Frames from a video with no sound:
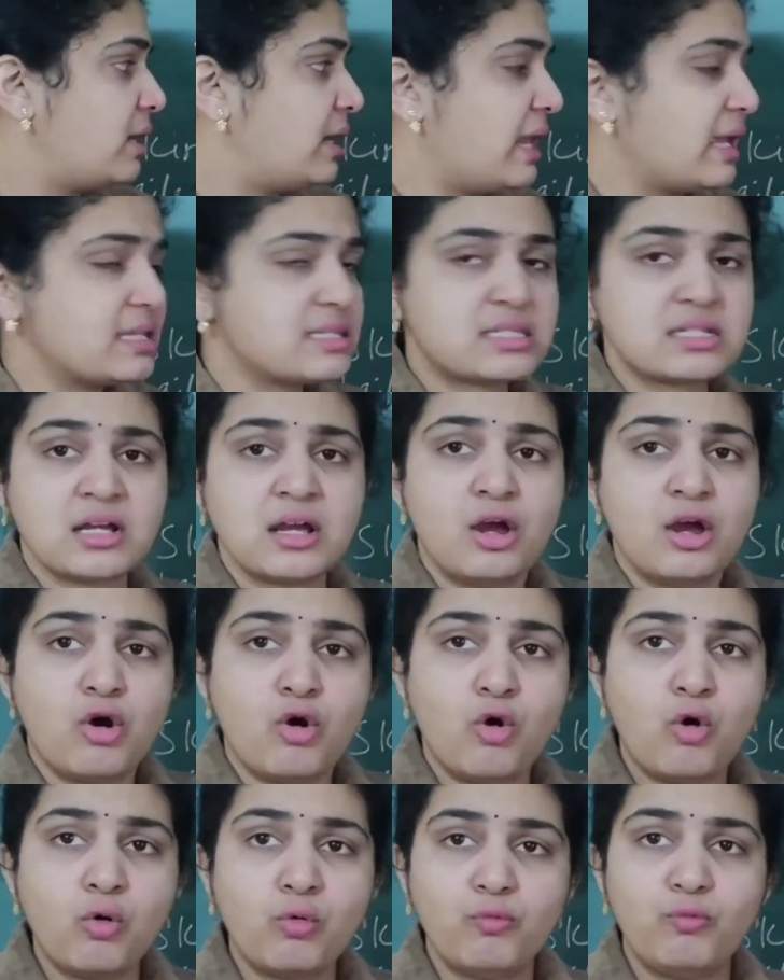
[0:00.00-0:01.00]
Next,
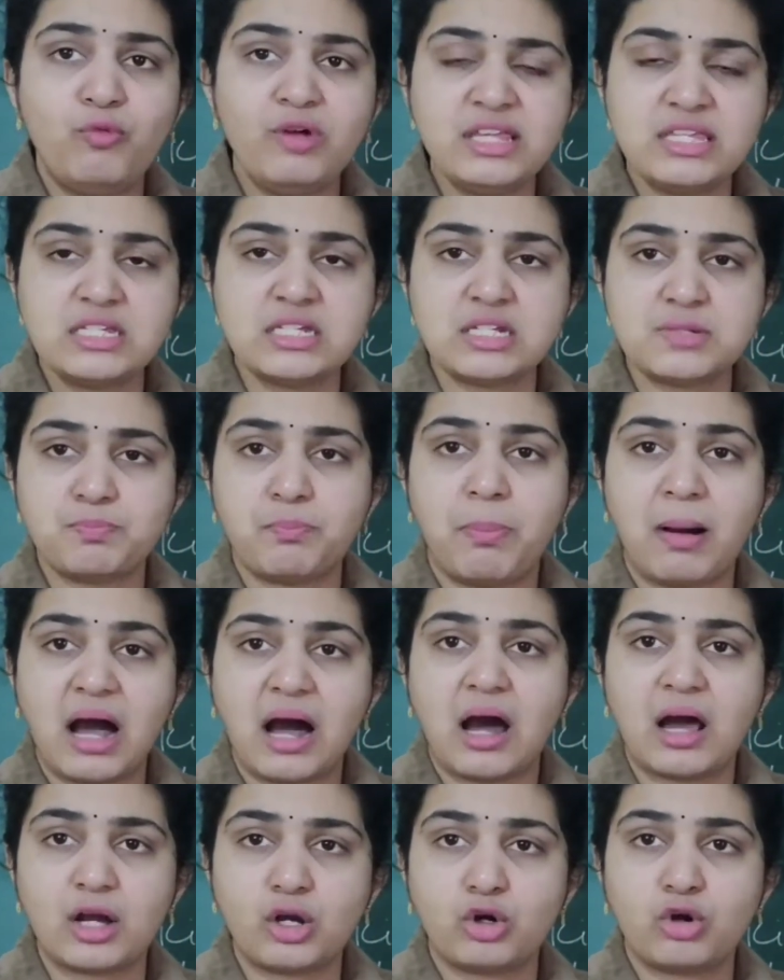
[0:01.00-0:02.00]
which
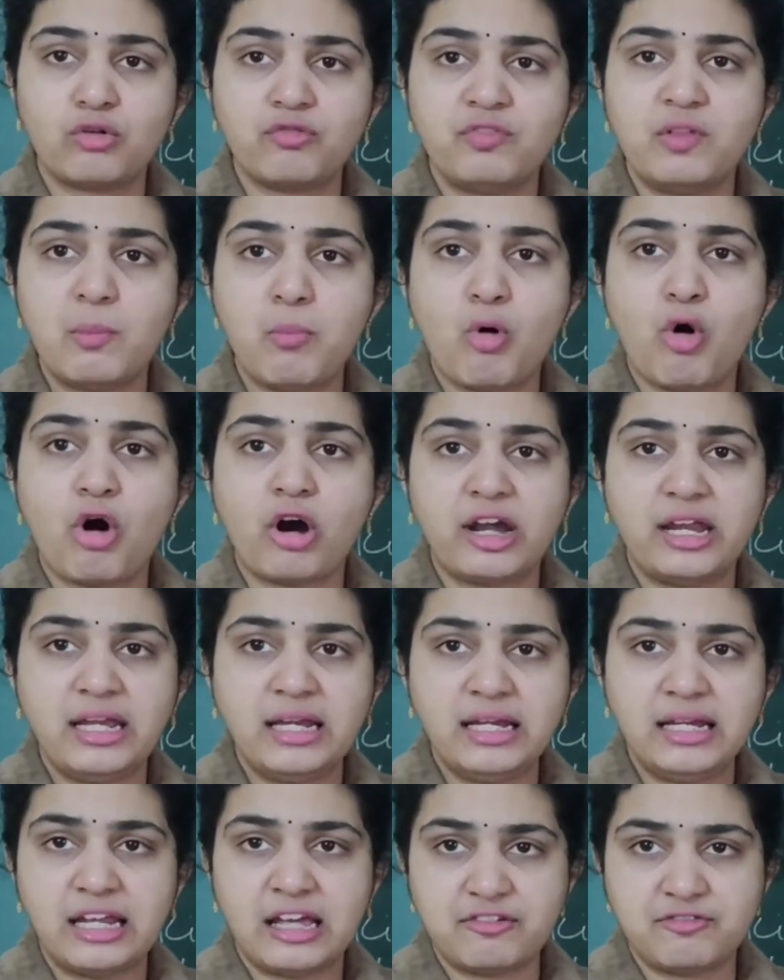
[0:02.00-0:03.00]
part of the
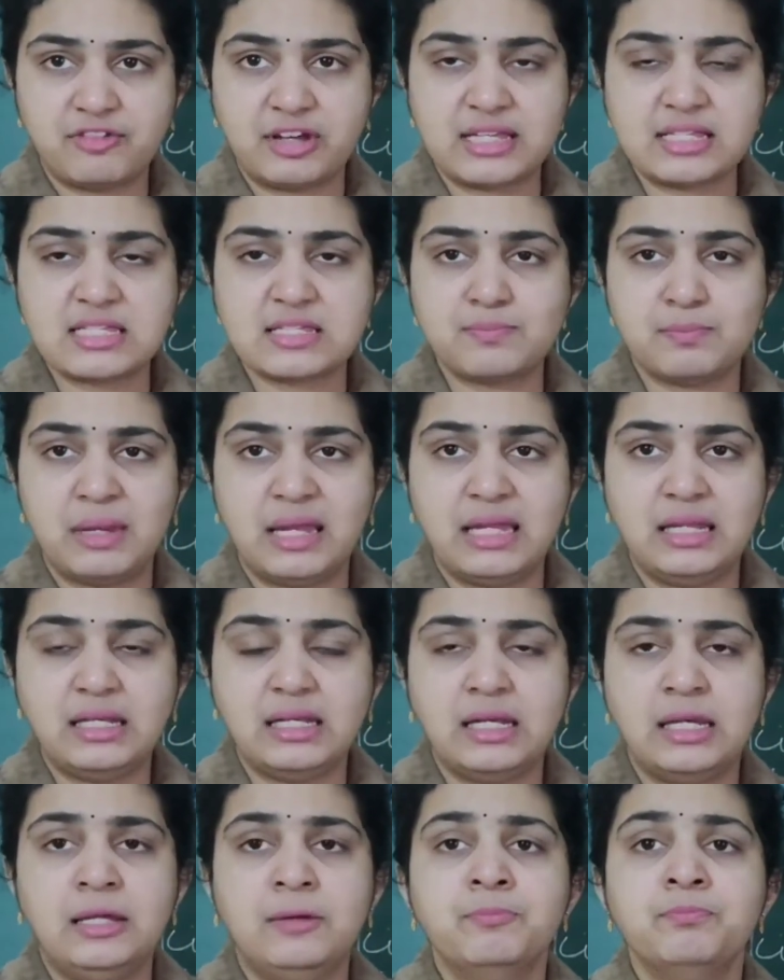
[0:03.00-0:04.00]
body it affects
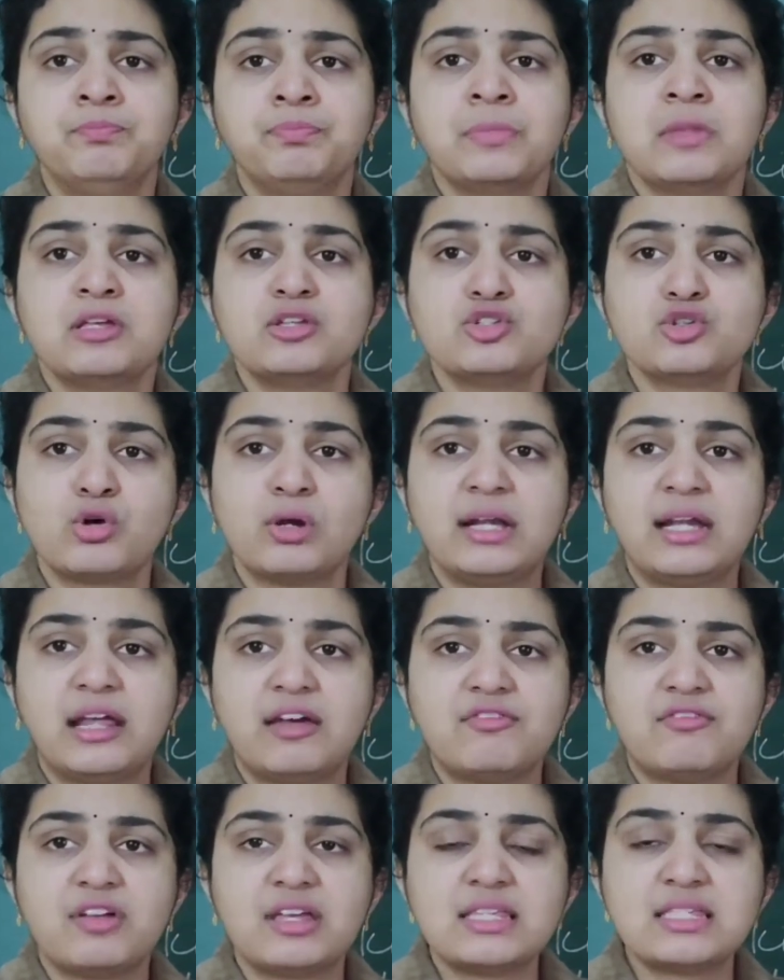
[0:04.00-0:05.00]
mainly? So it
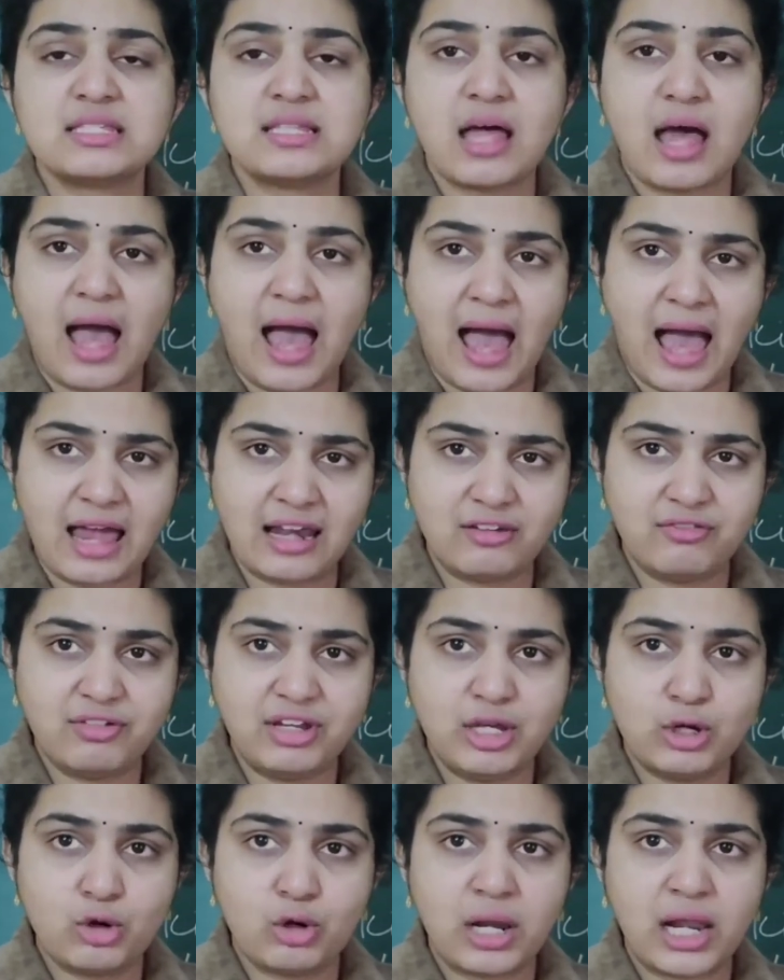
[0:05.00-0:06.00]
affects the
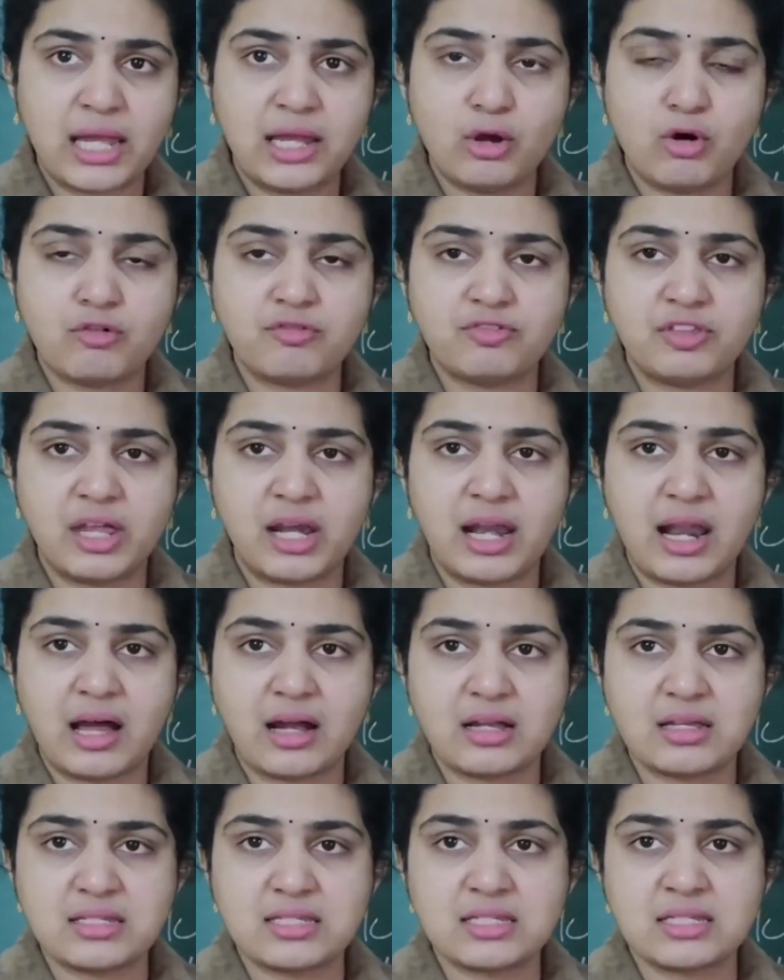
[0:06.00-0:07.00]
alveoli of the
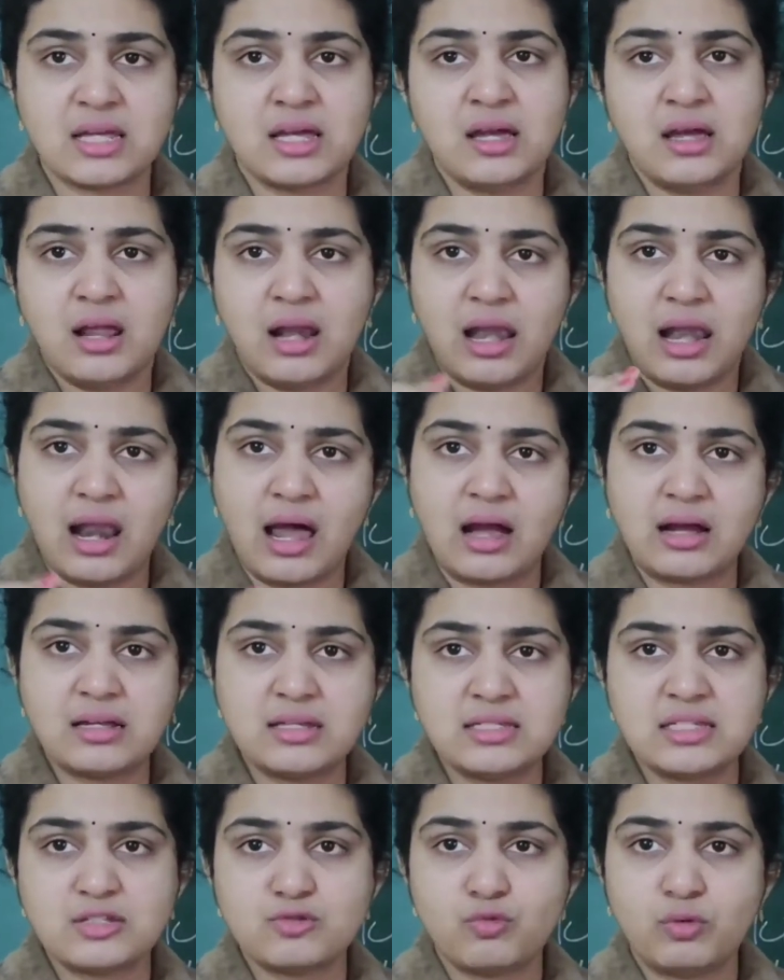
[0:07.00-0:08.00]
lungs.
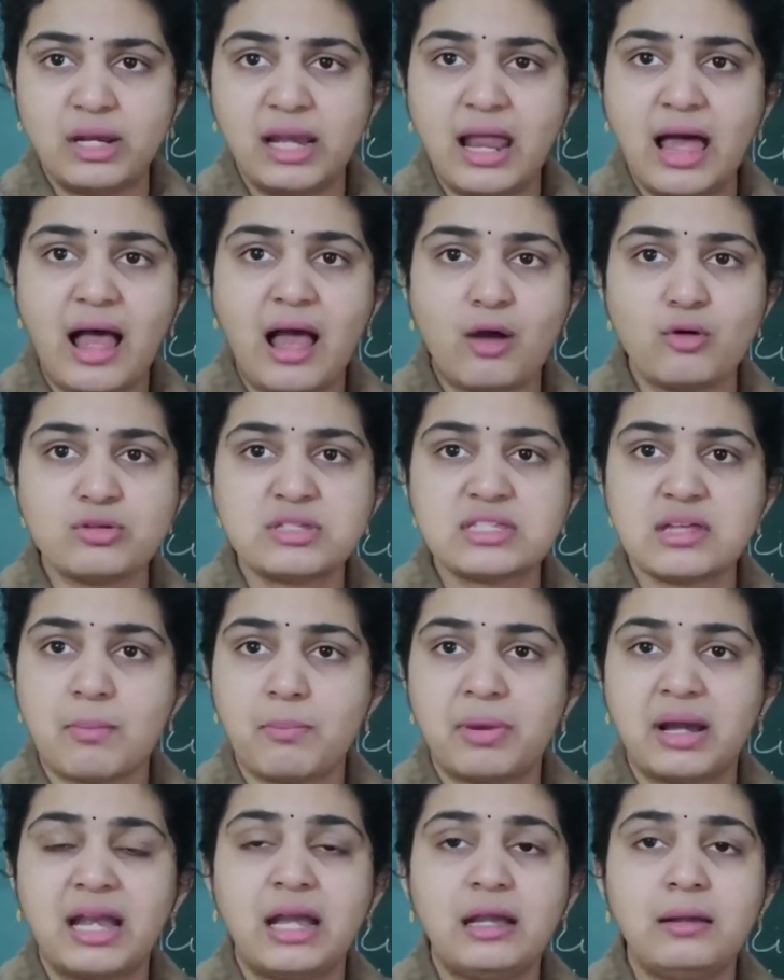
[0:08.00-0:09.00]
Lungs will have
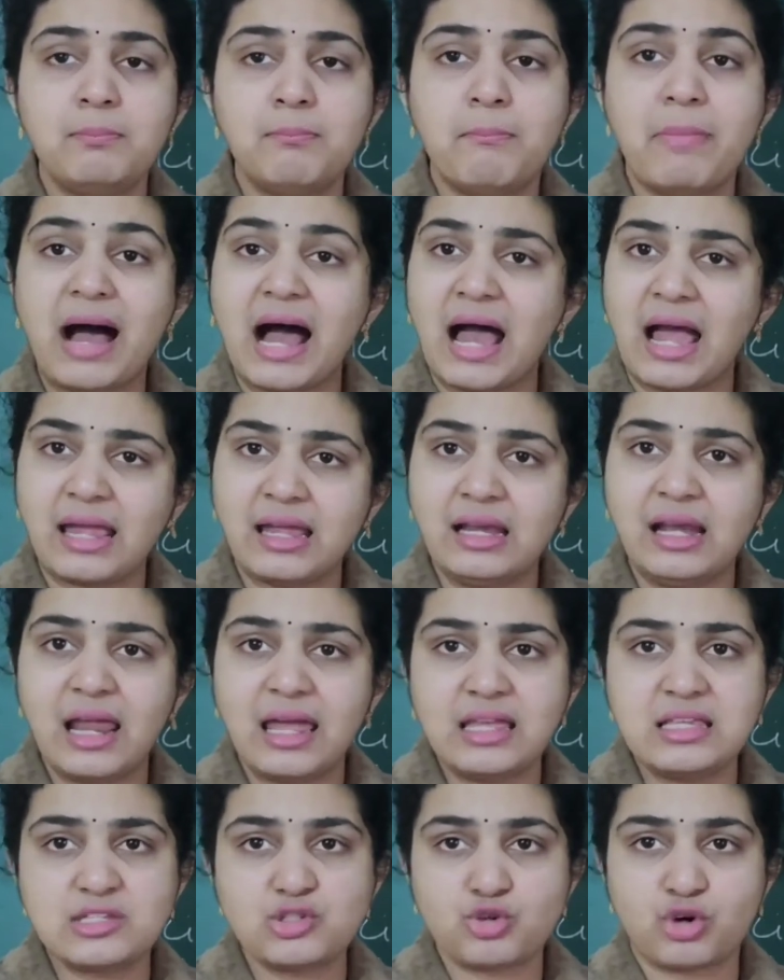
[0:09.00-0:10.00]
separate
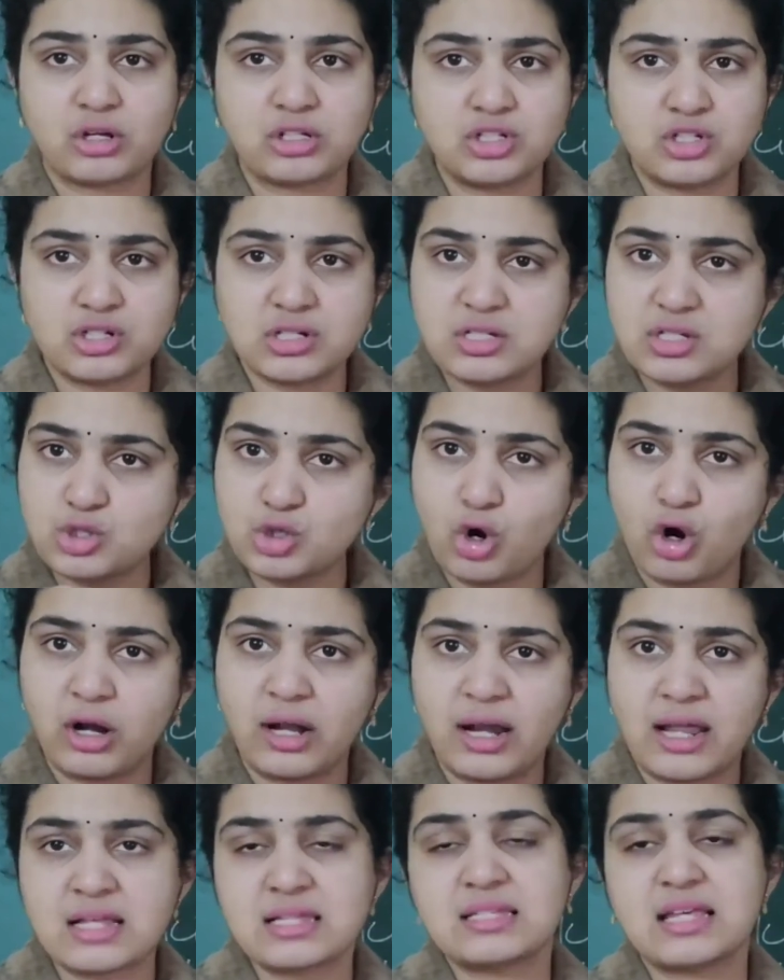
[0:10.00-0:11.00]
bag-like structures
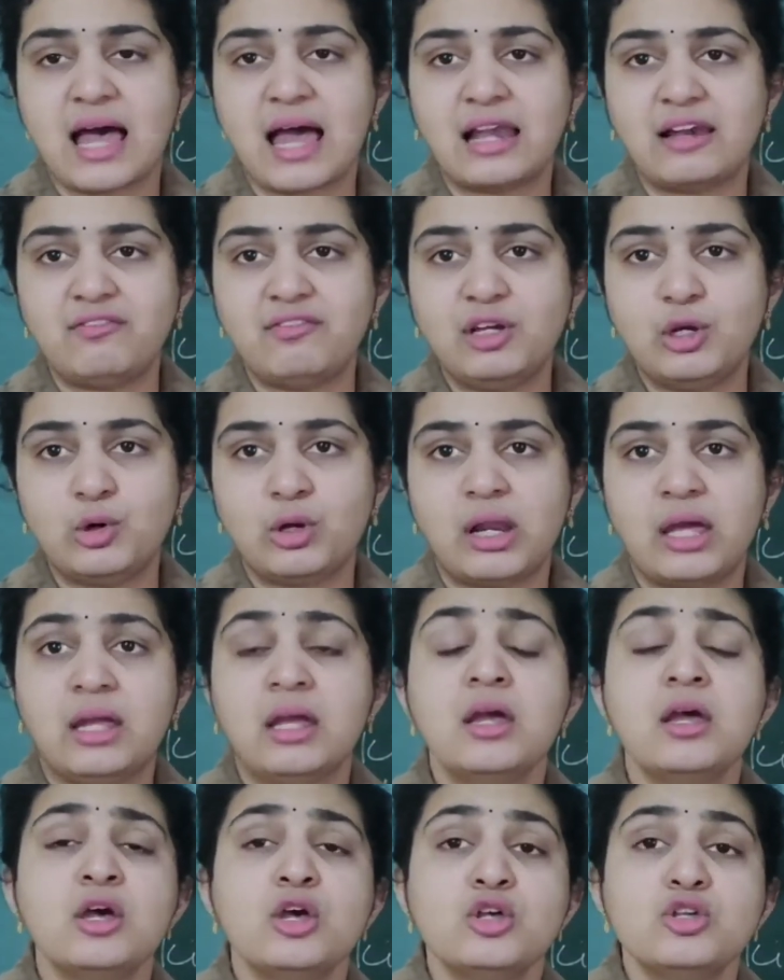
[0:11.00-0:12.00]
called as
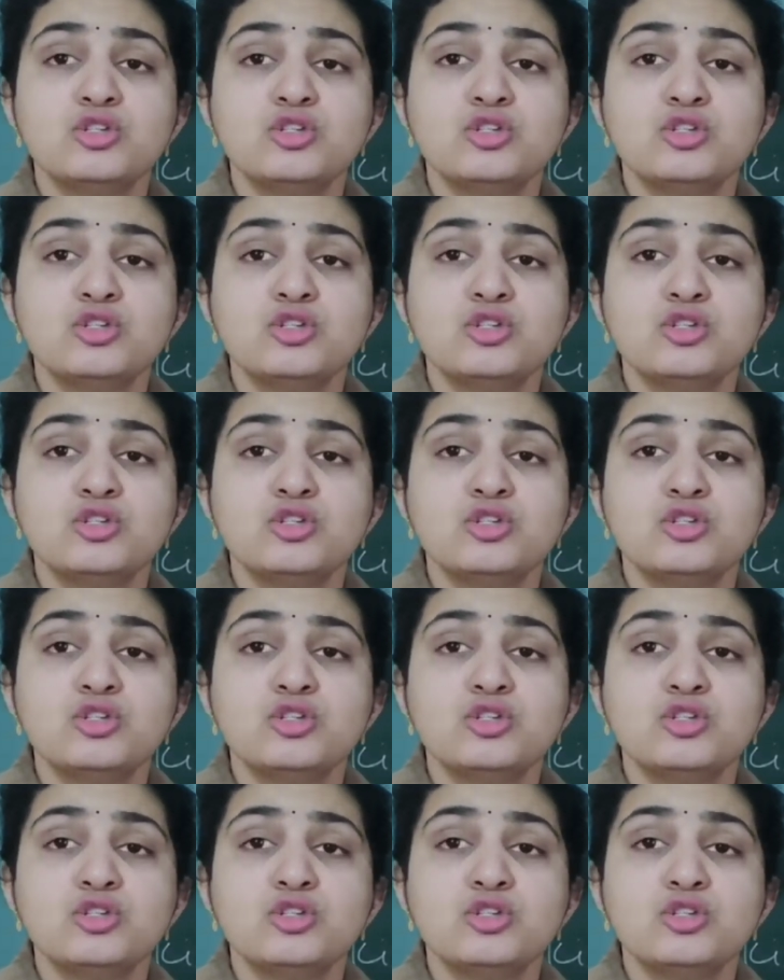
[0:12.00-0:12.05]
alveoli.